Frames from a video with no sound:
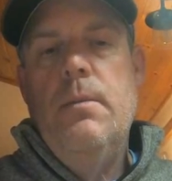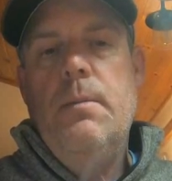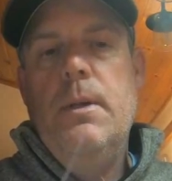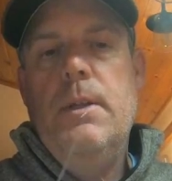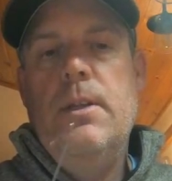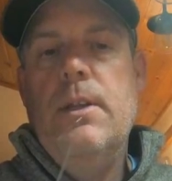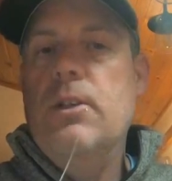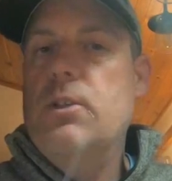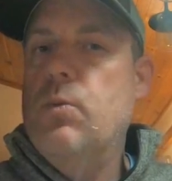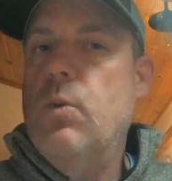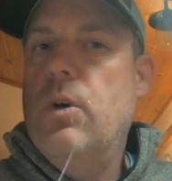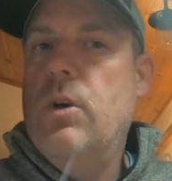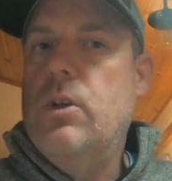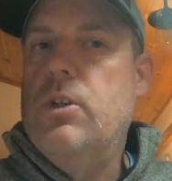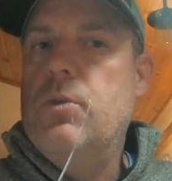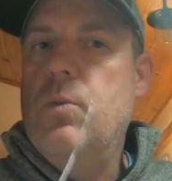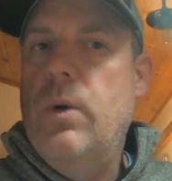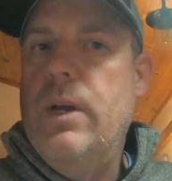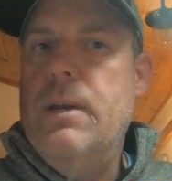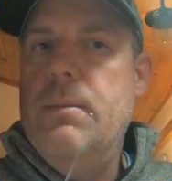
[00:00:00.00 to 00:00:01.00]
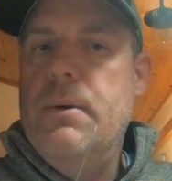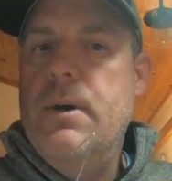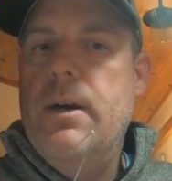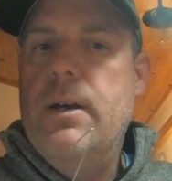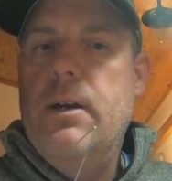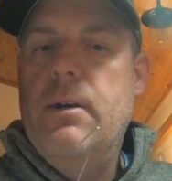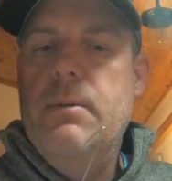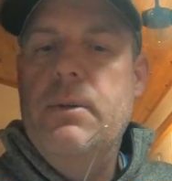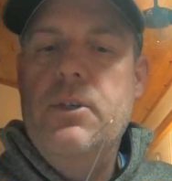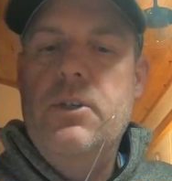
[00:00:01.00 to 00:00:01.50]
But this works way
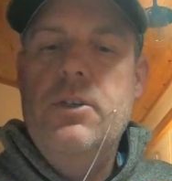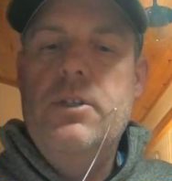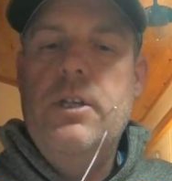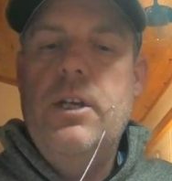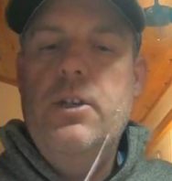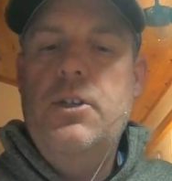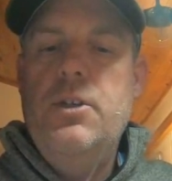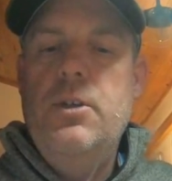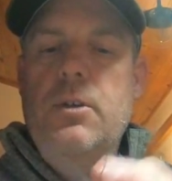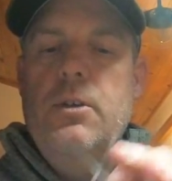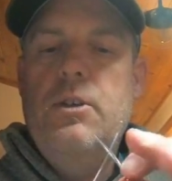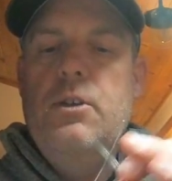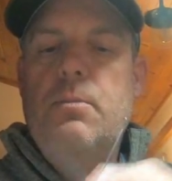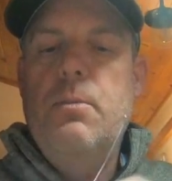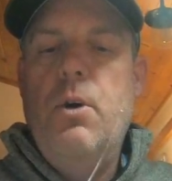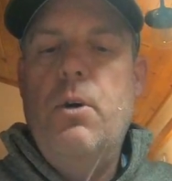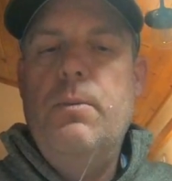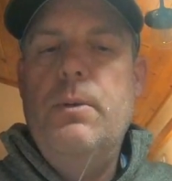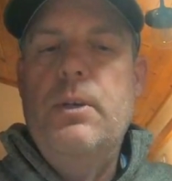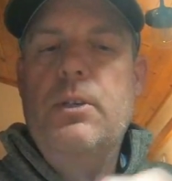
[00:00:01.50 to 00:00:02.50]
better. But just get you a small